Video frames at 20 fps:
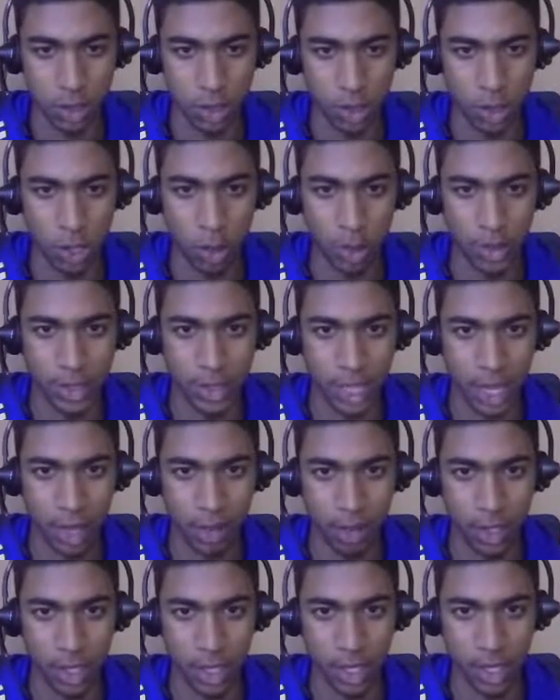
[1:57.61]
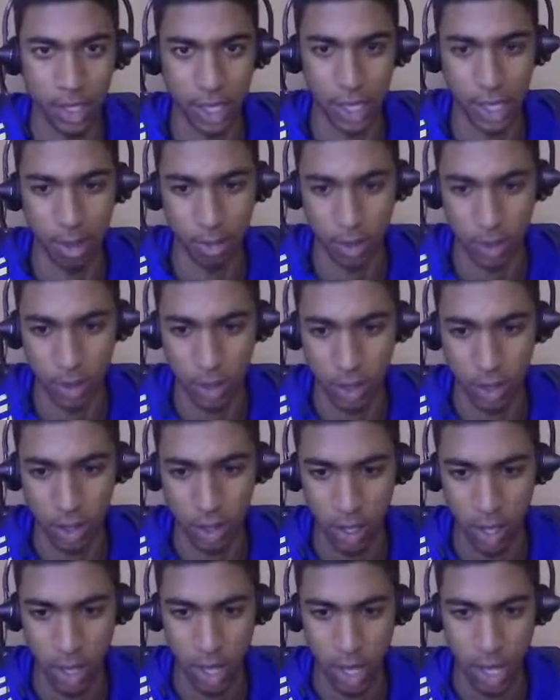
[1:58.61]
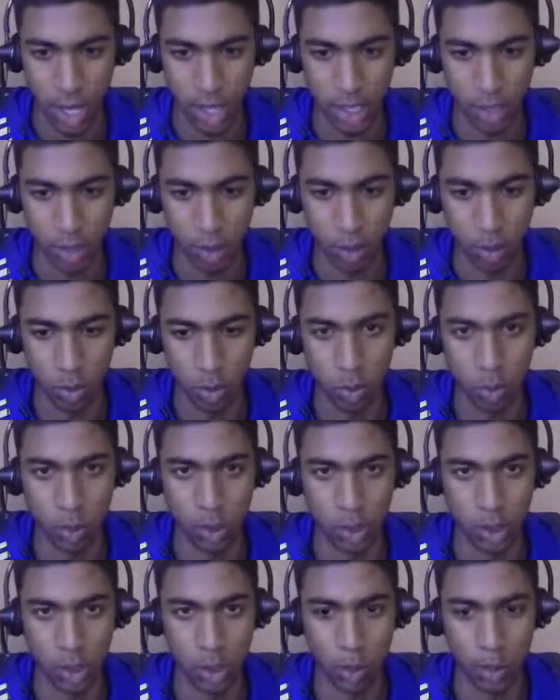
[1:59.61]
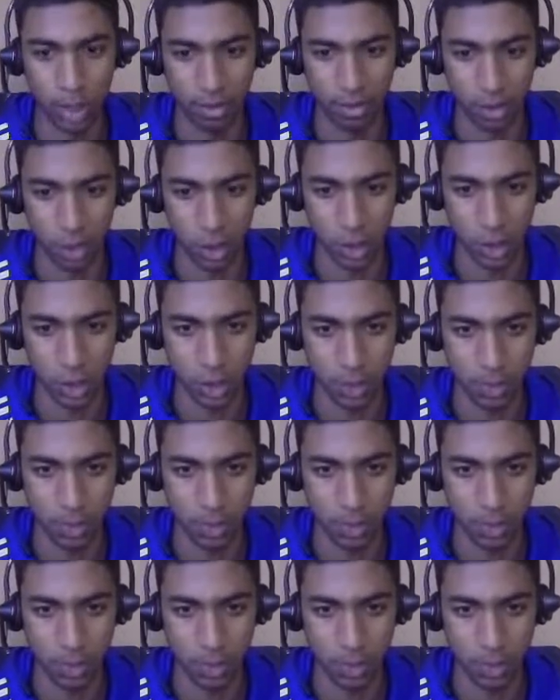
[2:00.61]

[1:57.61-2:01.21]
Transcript: you should always count in the end games, and you will queen first.